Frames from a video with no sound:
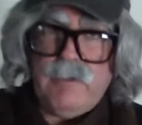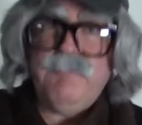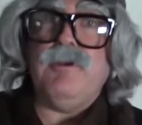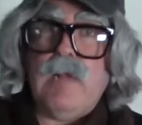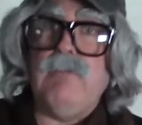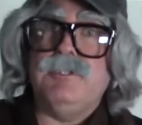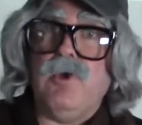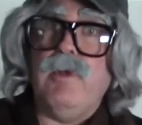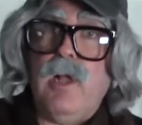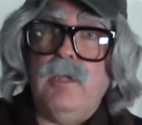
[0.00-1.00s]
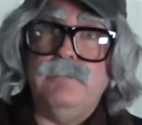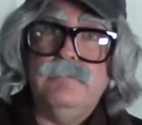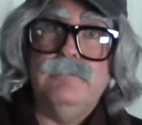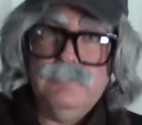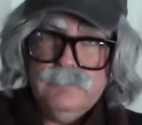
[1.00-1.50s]
try to figure out what's going on.
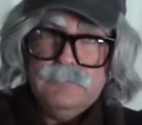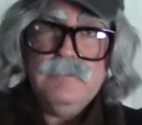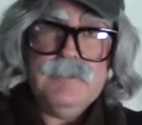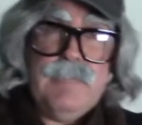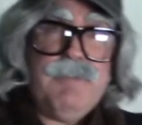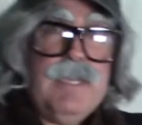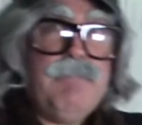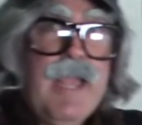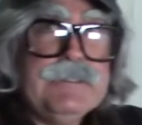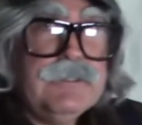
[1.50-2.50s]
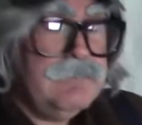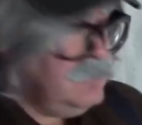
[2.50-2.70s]
Keep it in mind.